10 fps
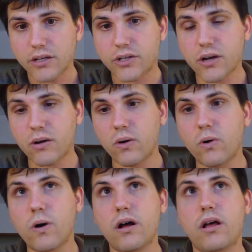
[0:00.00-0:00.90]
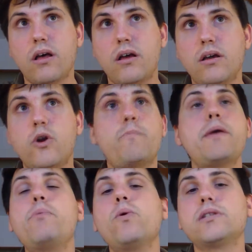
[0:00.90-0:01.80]
So,
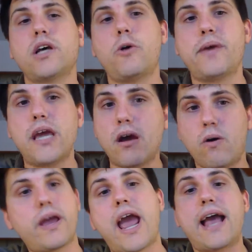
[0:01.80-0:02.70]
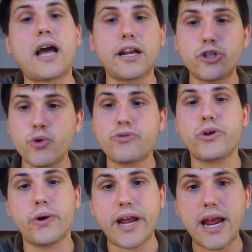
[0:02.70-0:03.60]
people will tell me, okay, I got a
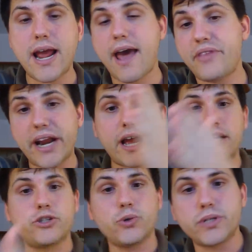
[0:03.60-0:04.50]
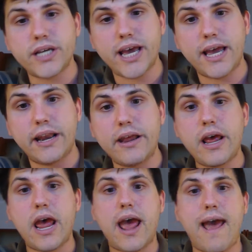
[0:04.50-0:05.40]
230 and then I got a 210
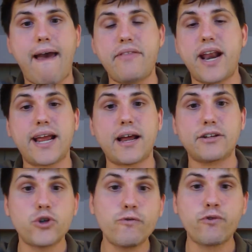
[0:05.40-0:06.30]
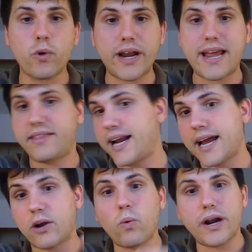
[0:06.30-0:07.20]
and then I got a 240 and then I
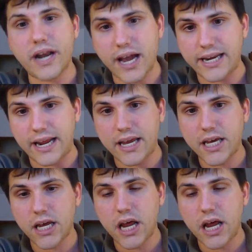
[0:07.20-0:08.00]
got a 190.